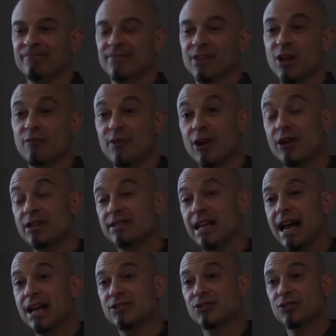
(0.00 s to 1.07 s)
They're very
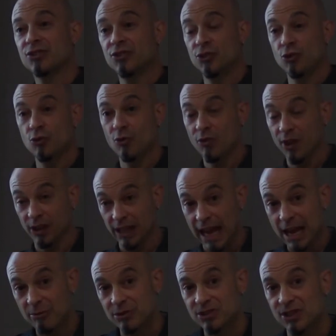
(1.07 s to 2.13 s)
attached to the
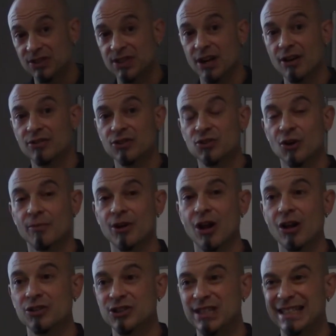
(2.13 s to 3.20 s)
language that's there, the
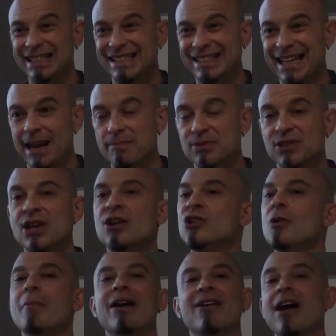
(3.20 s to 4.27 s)
terminology, the steps,
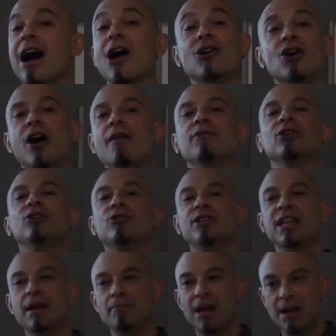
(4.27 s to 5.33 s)
no matter how convoluted
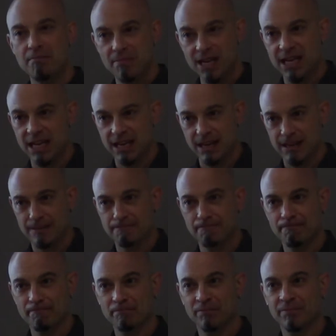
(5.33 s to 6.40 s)
they may be.
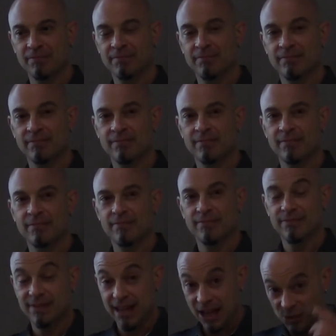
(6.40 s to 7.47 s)

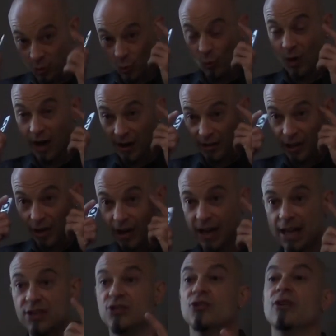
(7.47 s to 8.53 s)
That's where their
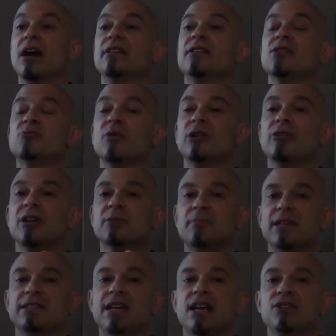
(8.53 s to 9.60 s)
heads are at. That's where their
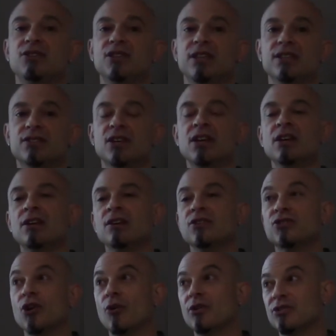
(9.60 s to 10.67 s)
expectation is.
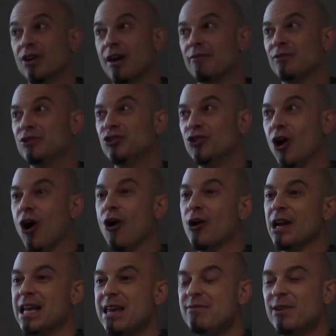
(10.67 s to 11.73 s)
So it's often
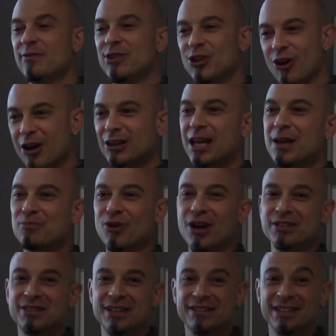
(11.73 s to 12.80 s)
jarring, even if the online
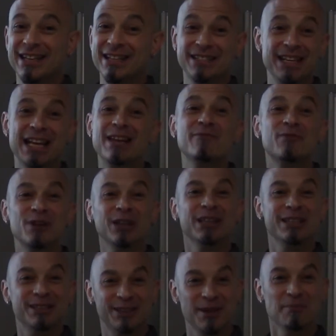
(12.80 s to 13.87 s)
process is
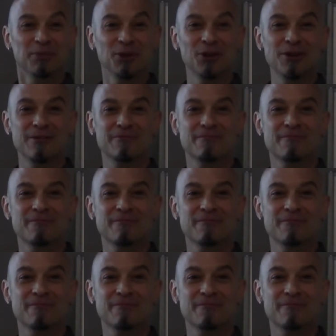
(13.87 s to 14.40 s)
infinitely simpler,